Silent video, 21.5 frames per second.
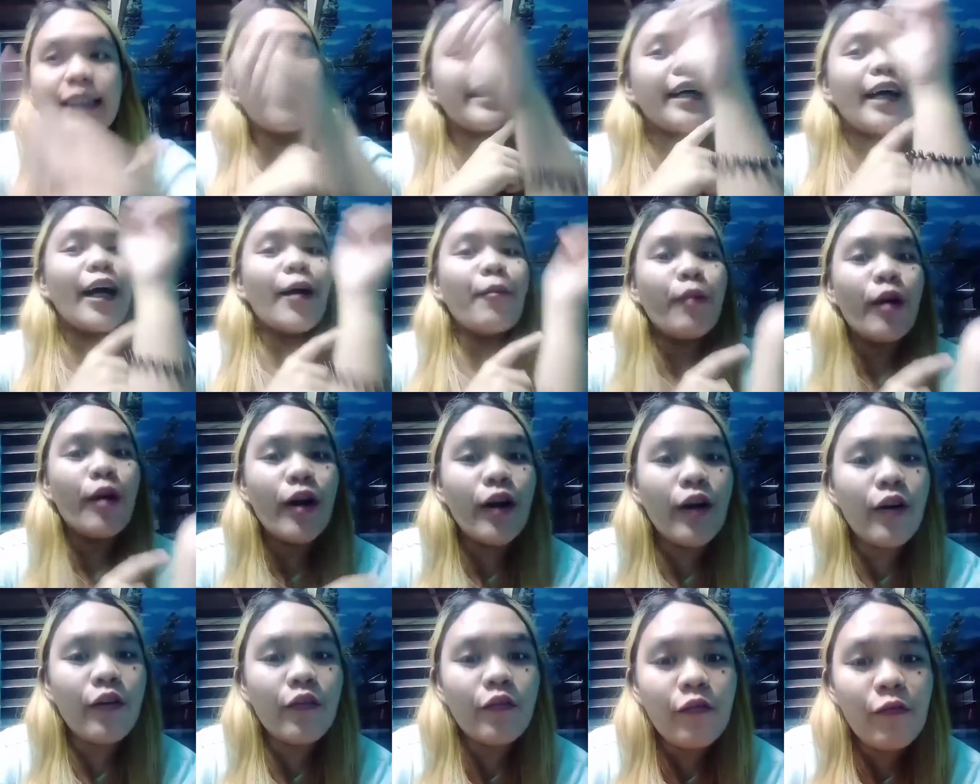time
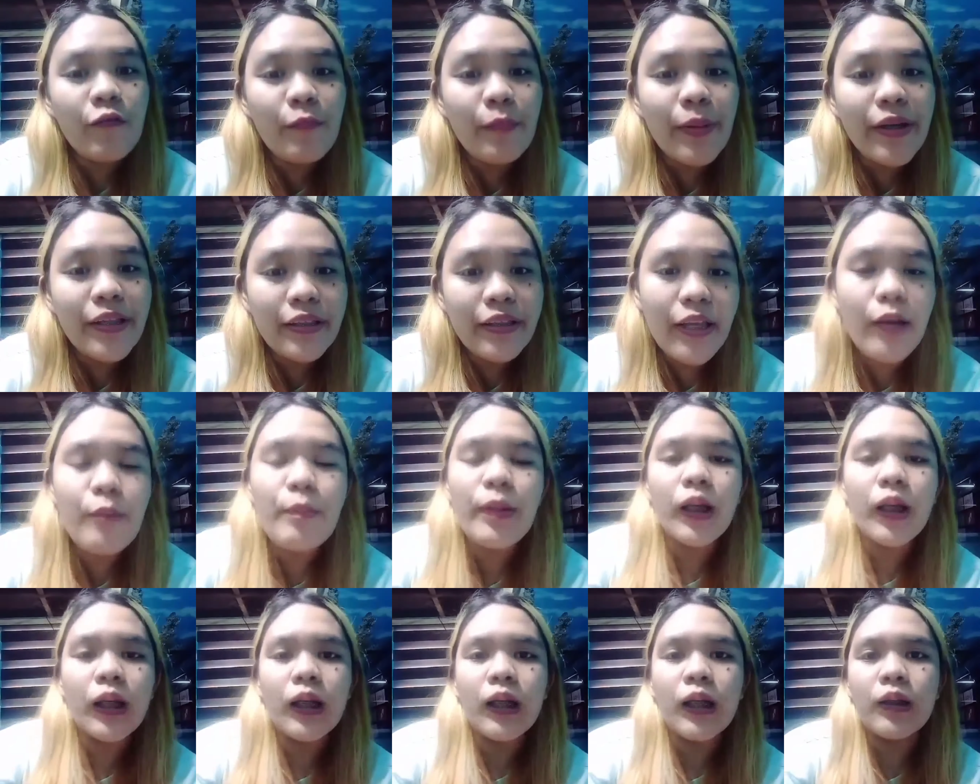of pandemic.